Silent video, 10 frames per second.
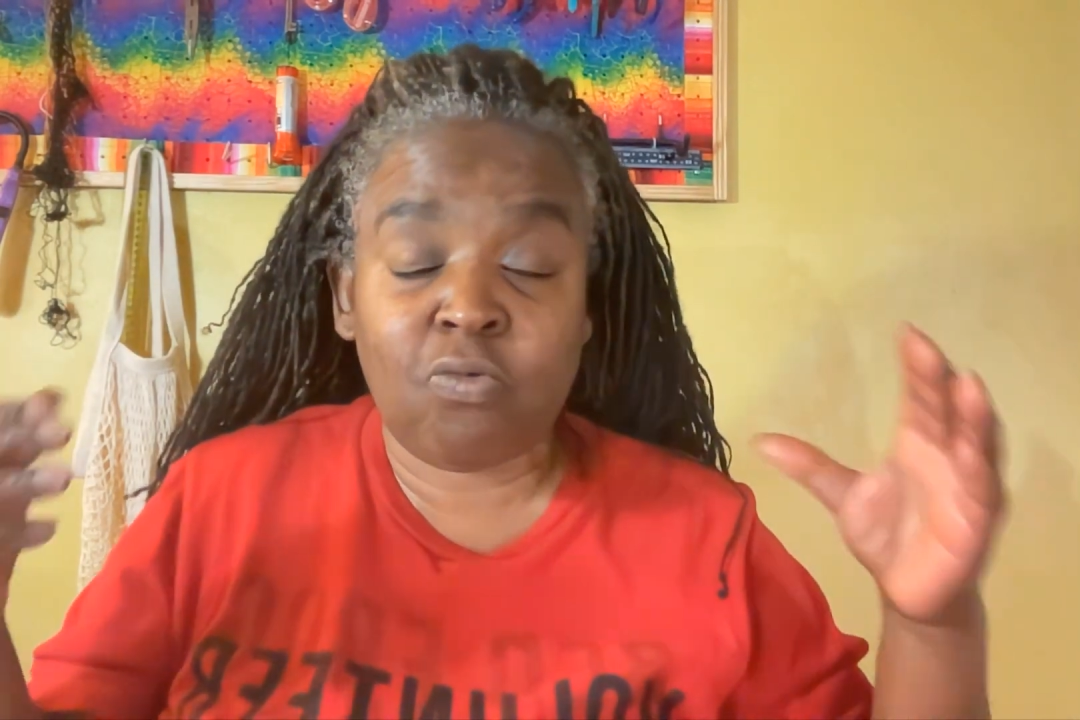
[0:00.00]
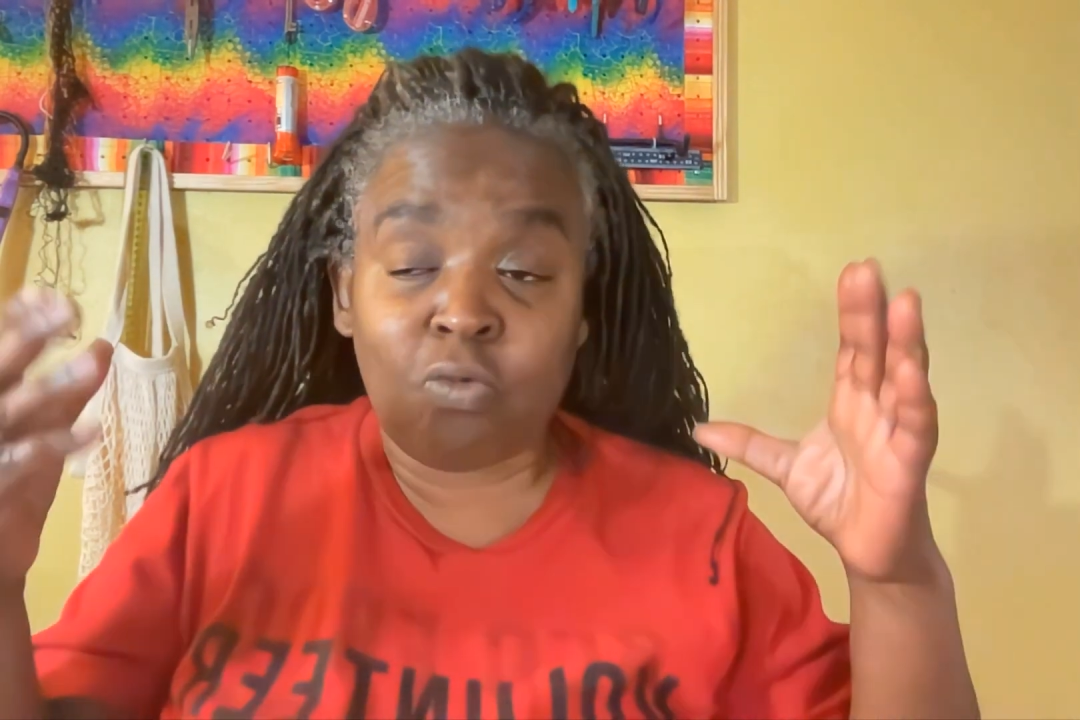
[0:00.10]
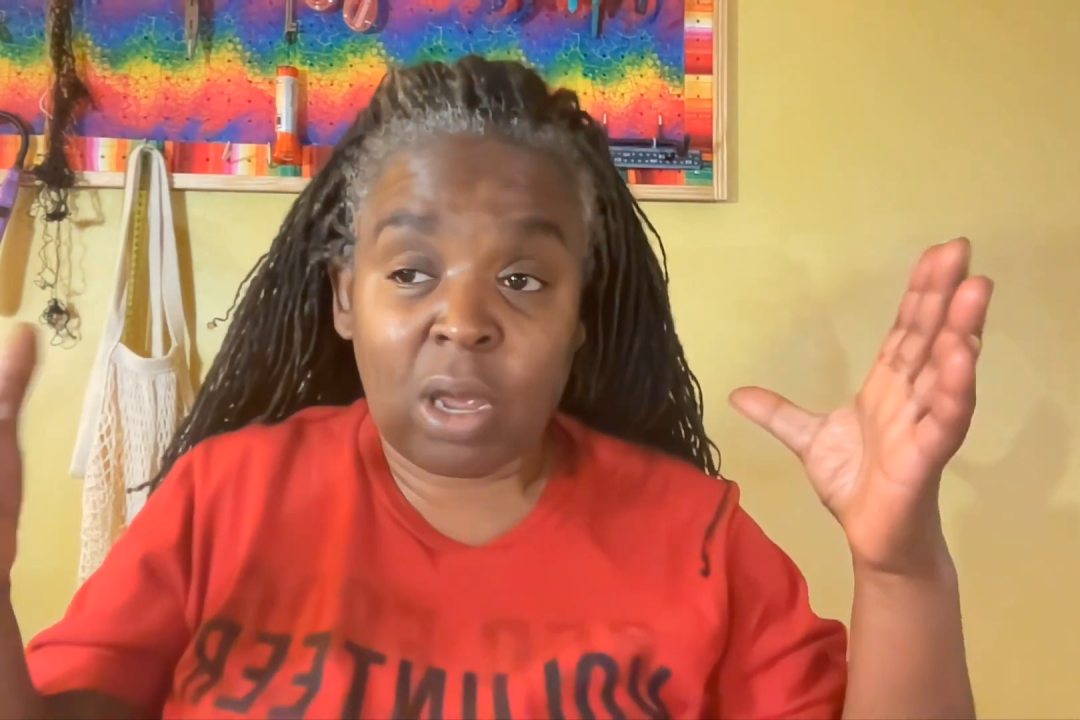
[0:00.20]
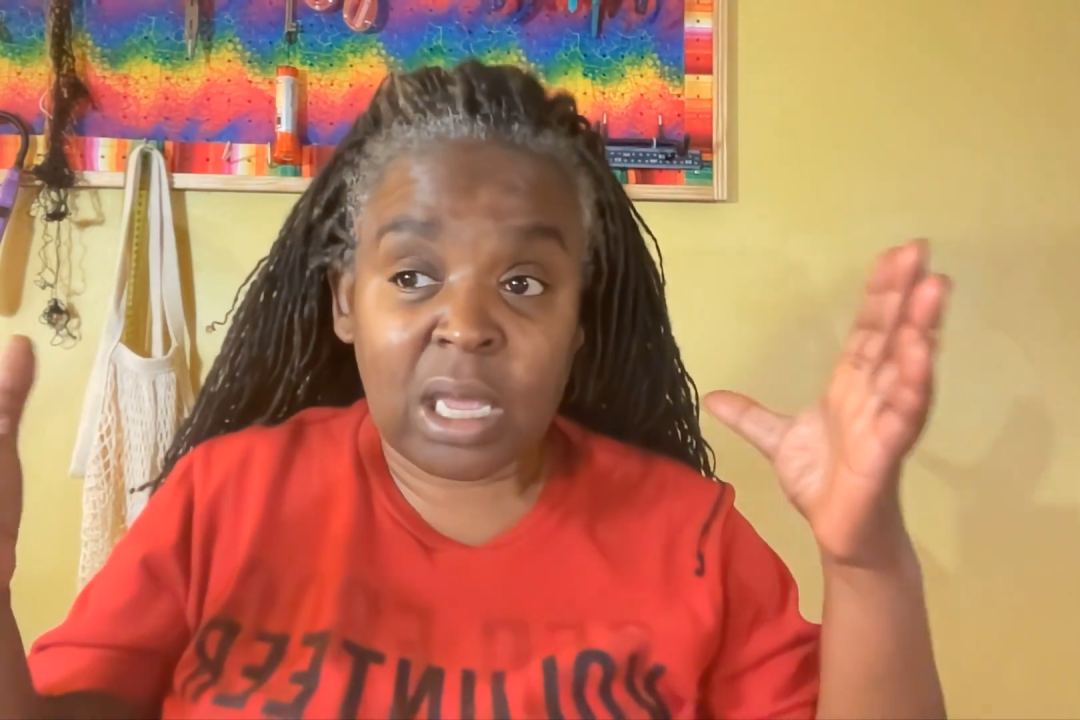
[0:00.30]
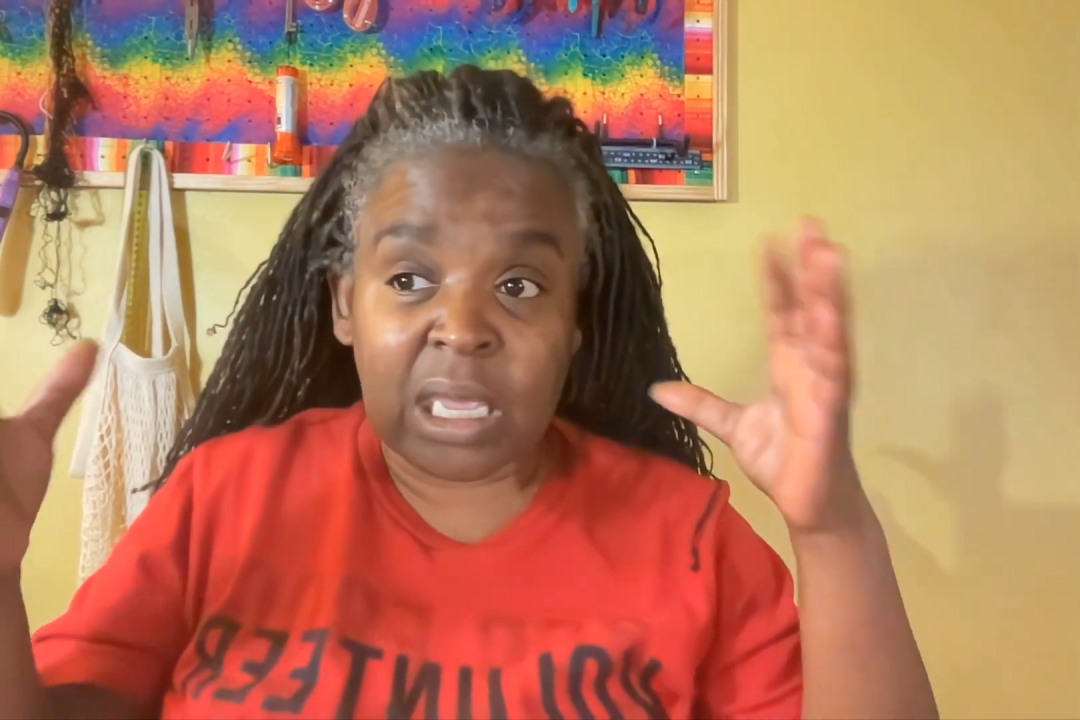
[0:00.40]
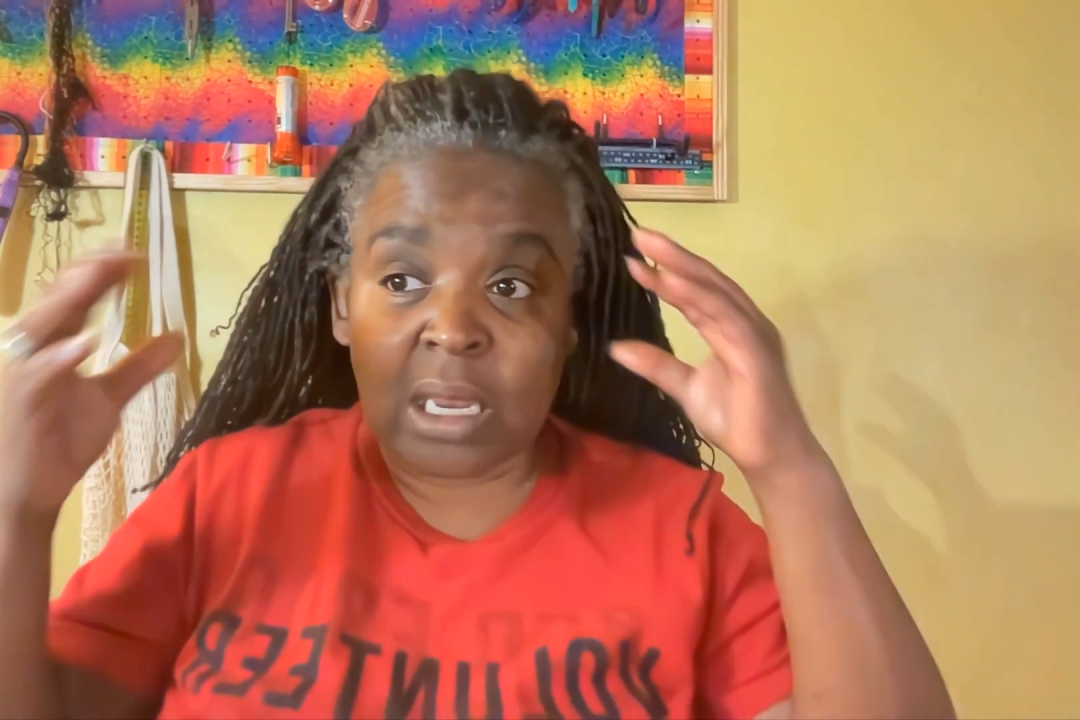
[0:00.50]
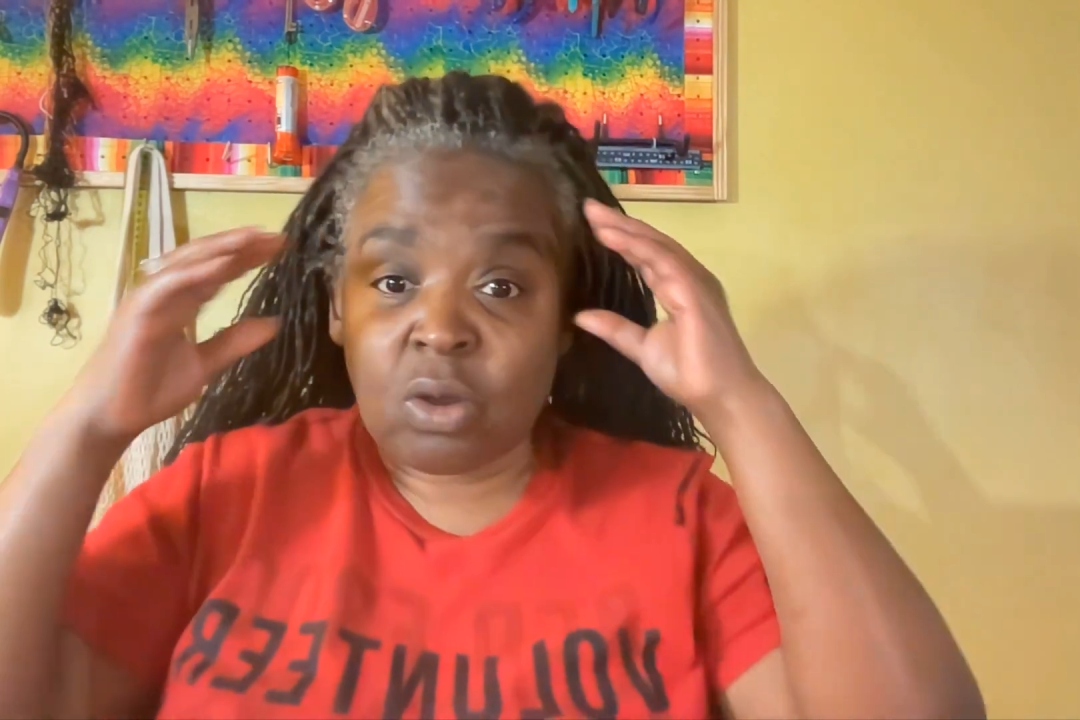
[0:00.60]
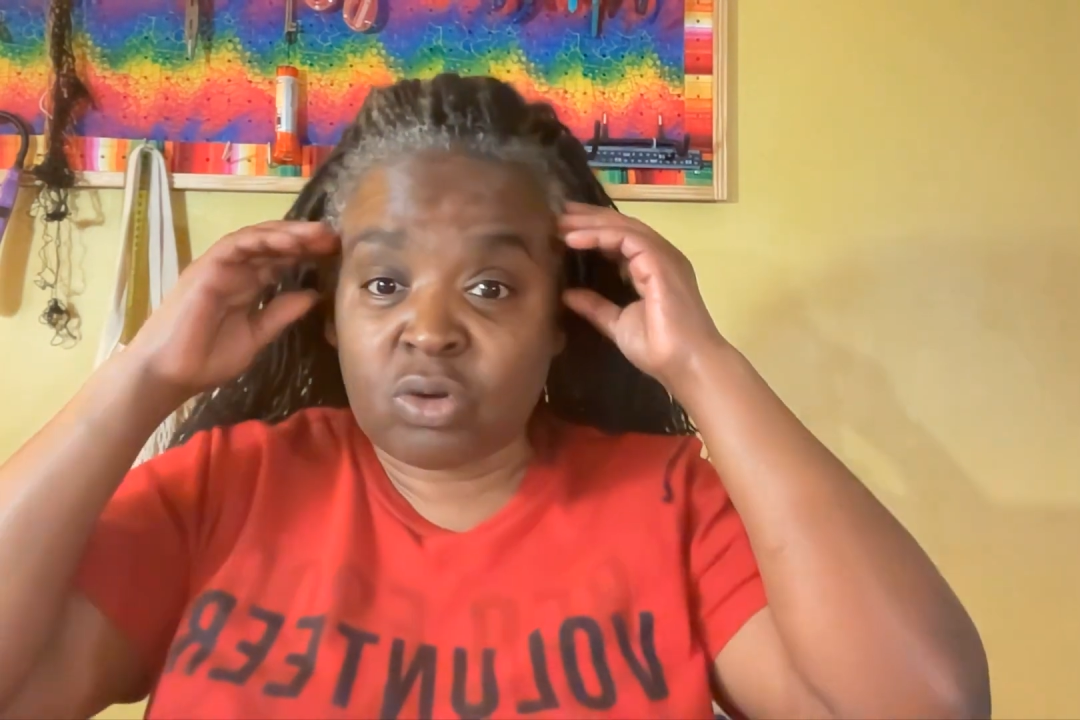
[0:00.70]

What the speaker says: rugged,